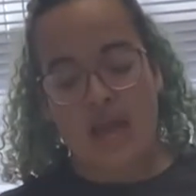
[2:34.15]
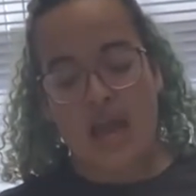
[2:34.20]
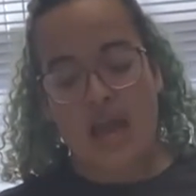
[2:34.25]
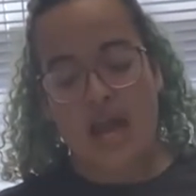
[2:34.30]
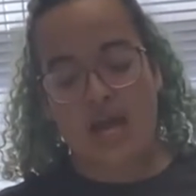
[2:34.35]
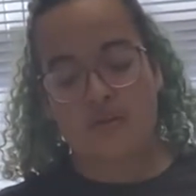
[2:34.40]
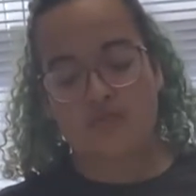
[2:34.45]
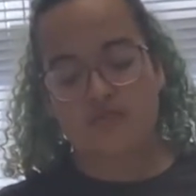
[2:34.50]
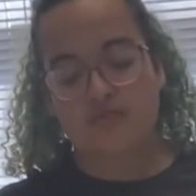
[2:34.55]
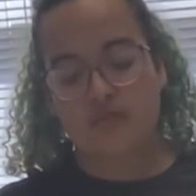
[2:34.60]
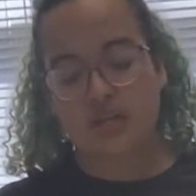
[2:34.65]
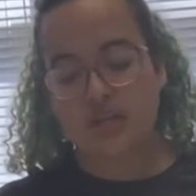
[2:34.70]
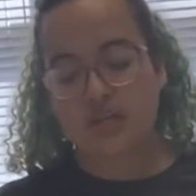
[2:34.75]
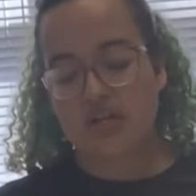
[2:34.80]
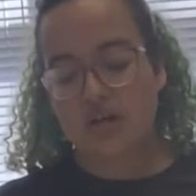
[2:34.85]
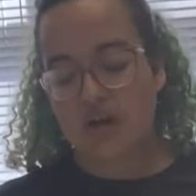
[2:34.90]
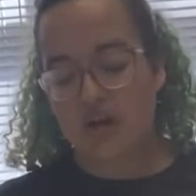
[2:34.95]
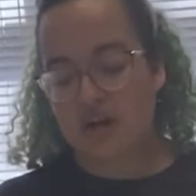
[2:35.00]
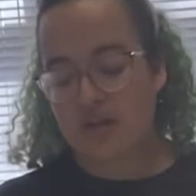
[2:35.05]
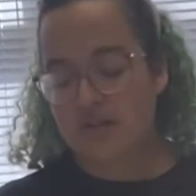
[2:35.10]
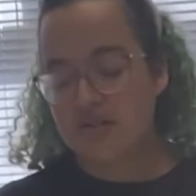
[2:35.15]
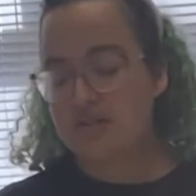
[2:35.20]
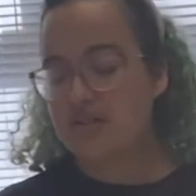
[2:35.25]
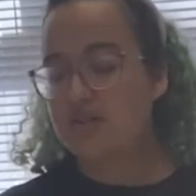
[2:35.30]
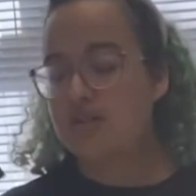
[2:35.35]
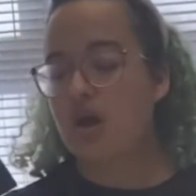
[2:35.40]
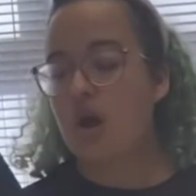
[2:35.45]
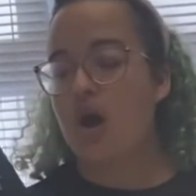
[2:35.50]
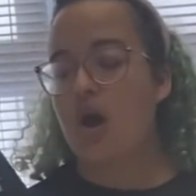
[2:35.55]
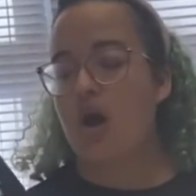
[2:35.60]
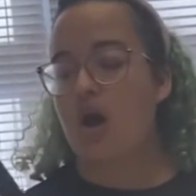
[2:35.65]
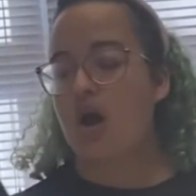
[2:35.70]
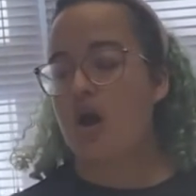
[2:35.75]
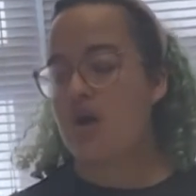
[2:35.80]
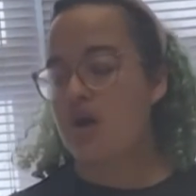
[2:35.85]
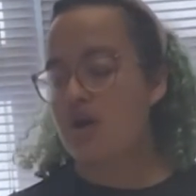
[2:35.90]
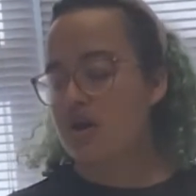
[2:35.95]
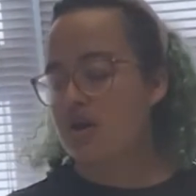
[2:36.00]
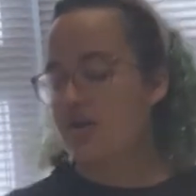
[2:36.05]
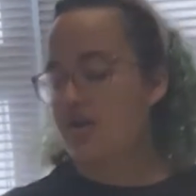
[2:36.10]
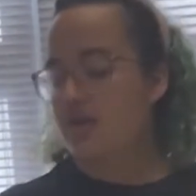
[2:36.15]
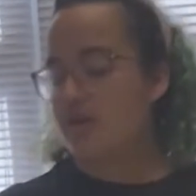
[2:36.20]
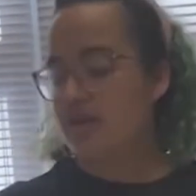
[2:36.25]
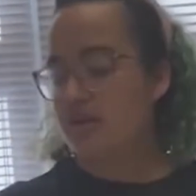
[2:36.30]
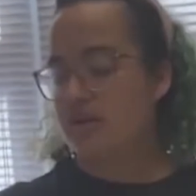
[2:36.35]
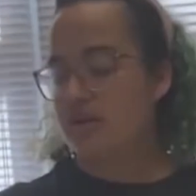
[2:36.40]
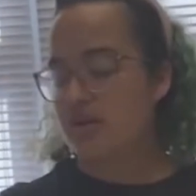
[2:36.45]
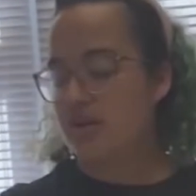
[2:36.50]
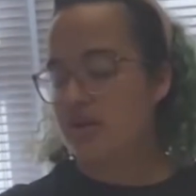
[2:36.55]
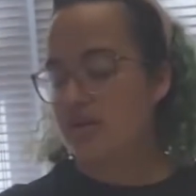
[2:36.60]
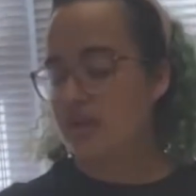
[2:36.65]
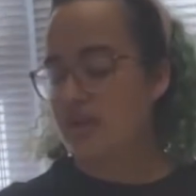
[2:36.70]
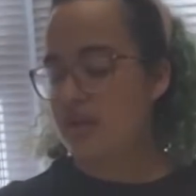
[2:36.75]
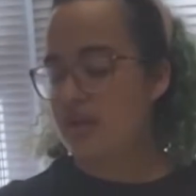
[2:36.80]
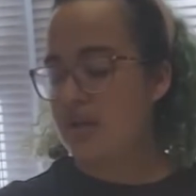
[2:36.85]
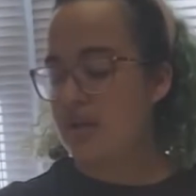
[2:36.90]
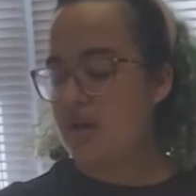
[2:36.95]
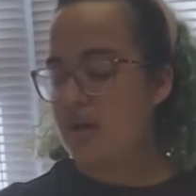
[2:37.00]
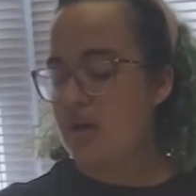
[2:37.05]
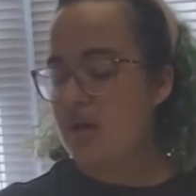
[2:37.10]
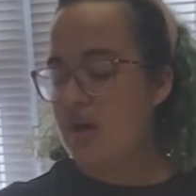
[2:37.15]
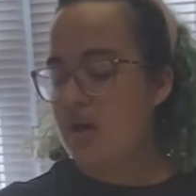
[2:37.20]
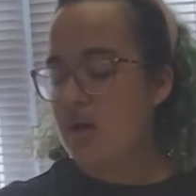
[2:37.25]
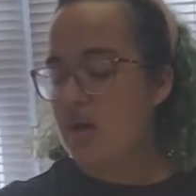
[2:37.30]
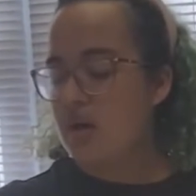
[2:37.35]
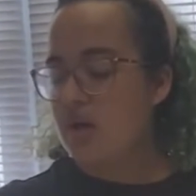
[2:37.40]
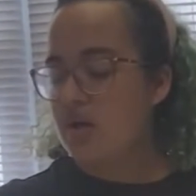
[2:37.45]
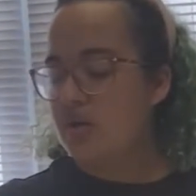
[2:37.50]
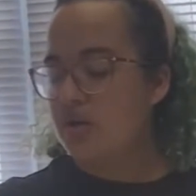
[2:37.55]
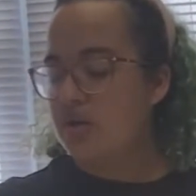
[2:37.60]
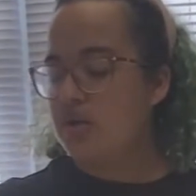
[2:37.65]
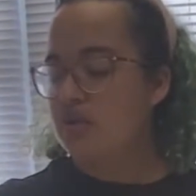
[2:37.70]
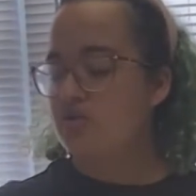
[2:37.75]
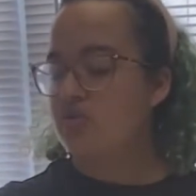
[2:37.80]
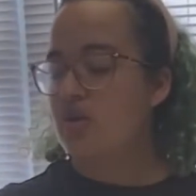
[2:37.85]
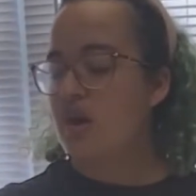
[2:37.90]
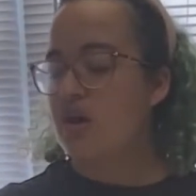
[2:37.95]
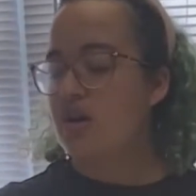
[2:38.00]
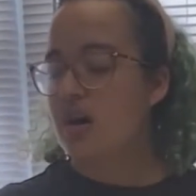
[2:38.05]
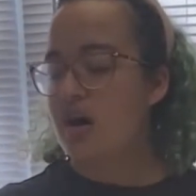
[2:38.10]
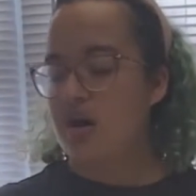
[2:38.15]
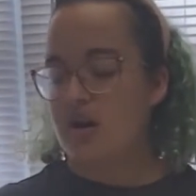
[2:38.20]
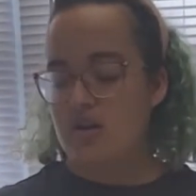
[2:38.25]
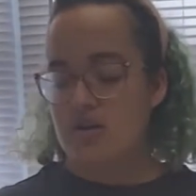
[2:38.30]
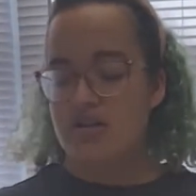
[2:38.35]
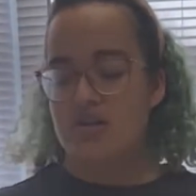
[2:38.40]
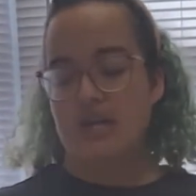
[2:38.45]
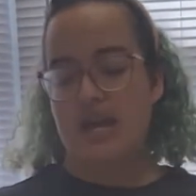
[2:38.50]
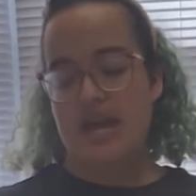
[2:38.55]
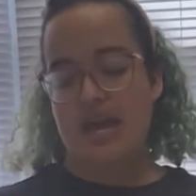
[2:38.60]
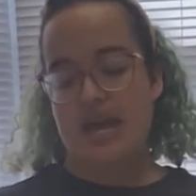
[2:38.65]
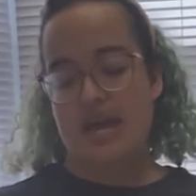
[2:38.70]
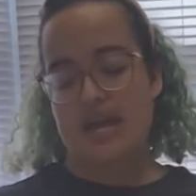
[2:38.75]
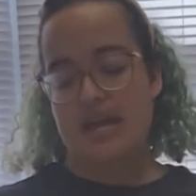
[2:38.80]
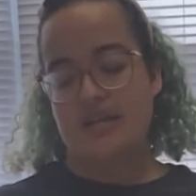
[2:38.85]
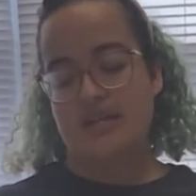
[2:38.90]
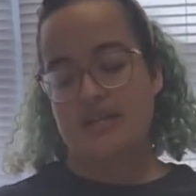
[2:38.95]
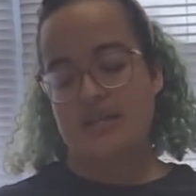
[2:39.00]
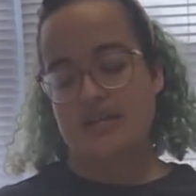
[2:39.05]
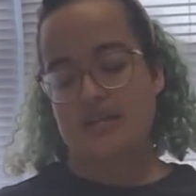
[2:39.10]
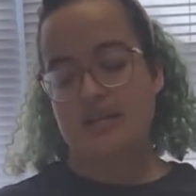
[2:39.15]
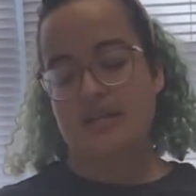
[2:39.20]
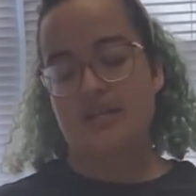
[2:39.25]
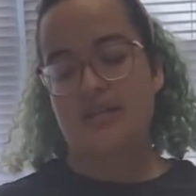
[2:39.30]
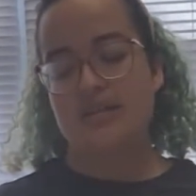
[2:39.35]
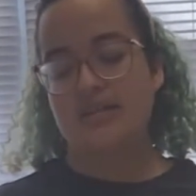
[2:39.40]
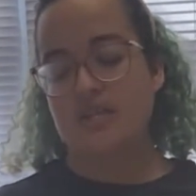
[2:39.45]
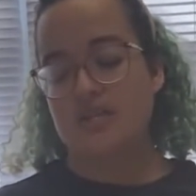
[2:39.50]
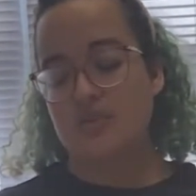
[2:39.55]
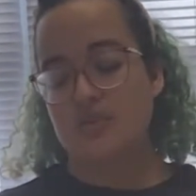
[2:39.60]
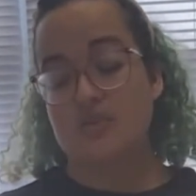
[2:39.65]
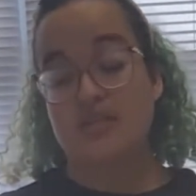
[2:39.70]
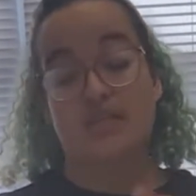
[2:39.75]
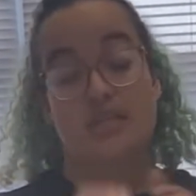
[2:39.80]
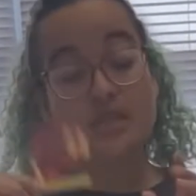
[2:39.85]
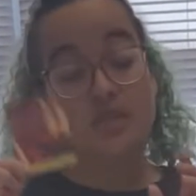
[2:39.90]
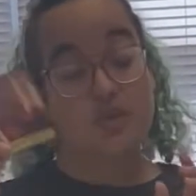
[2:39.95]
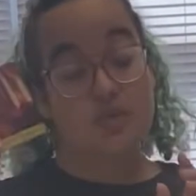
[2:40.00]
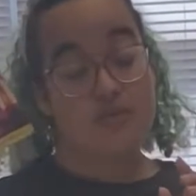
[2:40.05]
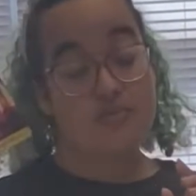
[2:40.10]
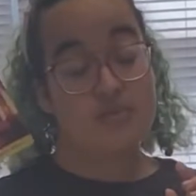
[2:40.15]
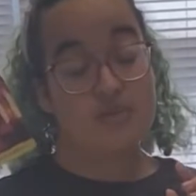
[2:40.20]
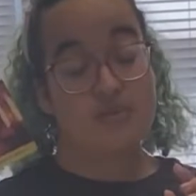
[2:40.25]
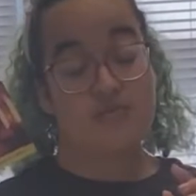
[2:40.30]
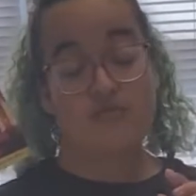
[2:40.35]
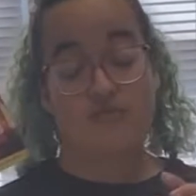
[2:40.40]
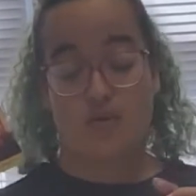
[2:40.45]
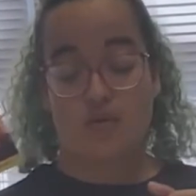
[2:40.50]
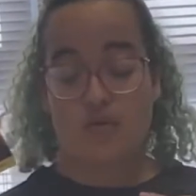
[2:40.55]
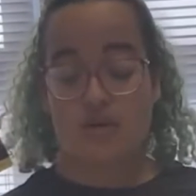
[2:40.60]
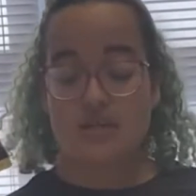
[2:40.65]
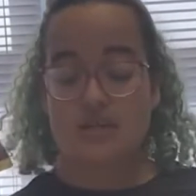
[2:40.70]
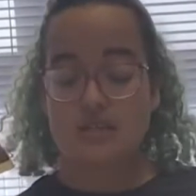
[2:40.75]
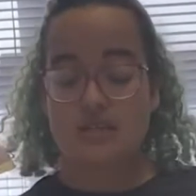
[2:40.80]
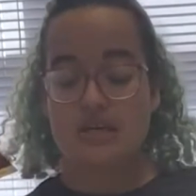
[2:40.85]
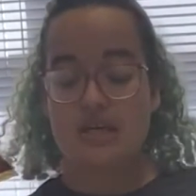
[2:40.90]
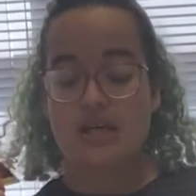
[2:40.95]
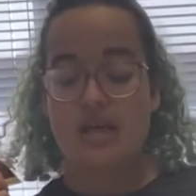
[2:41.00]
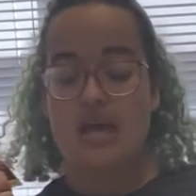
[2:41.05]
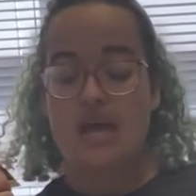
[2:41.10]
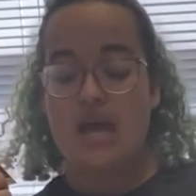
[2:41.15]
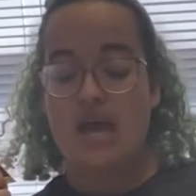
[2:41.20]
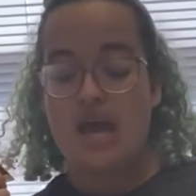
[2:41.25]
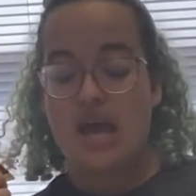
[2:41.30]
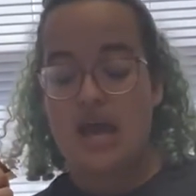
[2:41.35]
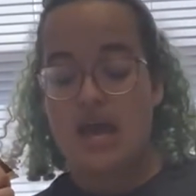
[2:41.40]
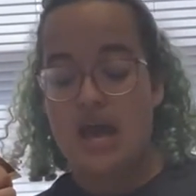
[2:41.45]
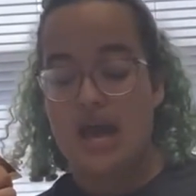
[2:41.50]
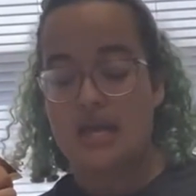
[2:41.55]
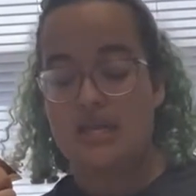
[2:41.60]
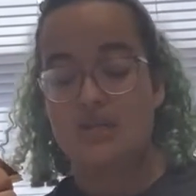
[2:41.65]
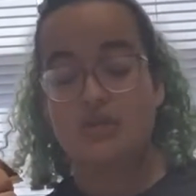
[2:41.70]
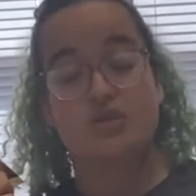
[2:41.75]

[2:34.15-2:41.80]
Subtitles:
And flood cards are, you draw a card, and this one says Crimson Forest, and you